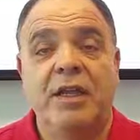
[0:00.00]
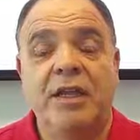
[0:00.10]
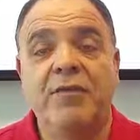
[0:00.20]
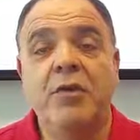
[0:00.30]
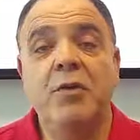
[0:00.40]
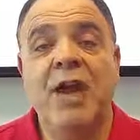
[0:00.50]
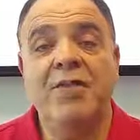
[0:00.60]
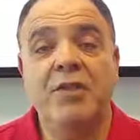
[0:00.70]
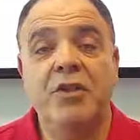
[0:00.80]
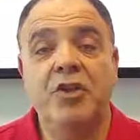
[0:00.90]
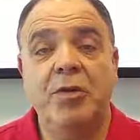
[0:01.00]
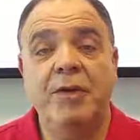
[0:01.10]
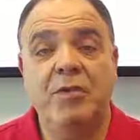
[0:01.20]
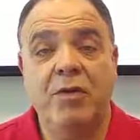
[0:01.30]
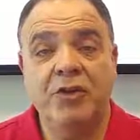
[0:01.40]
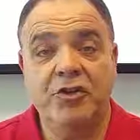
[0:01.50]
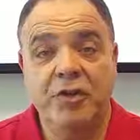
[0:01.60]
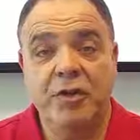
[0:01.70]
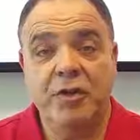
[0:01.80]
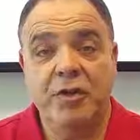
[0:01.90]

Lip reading: If you have a legitimate question,